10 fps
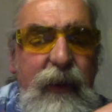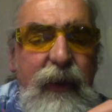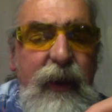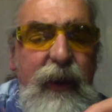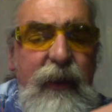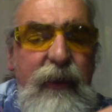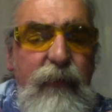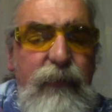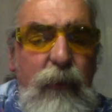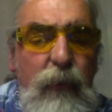And then you
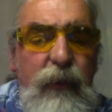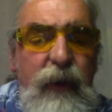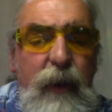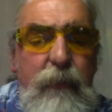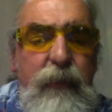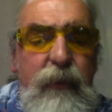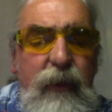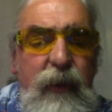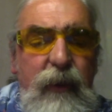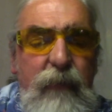fold it up,
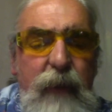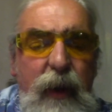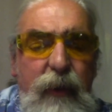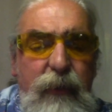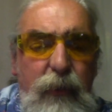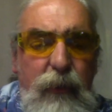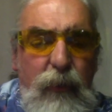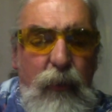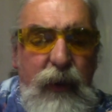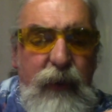and about a third of
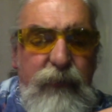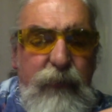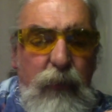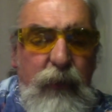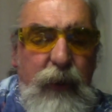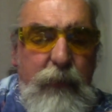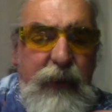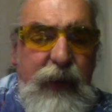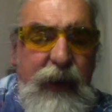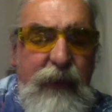the way you fold it up
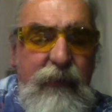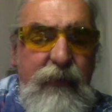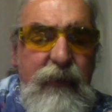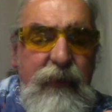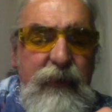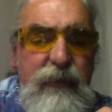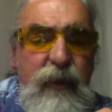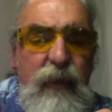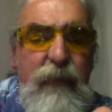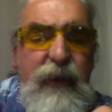again
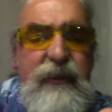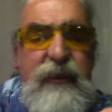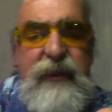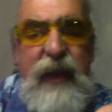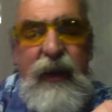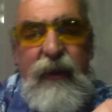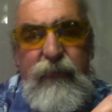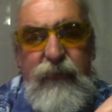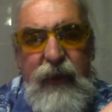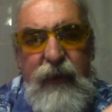so that it makes a second
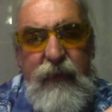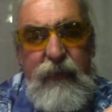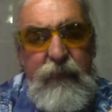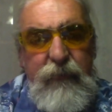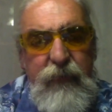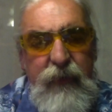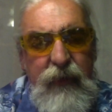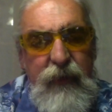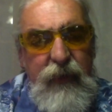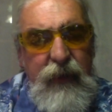fin.
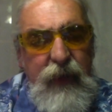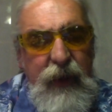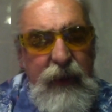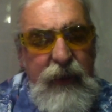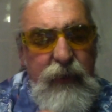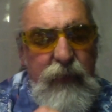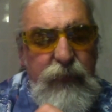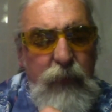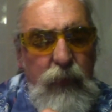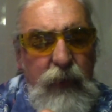And then you
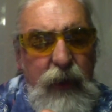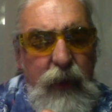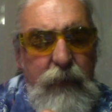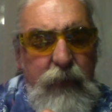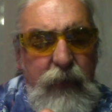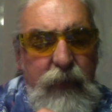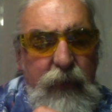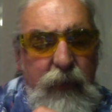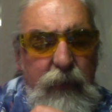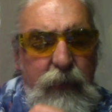fold it up
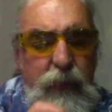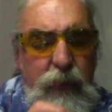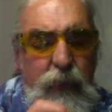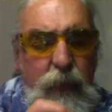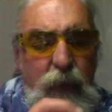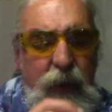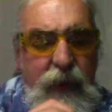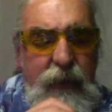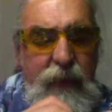another third of the way,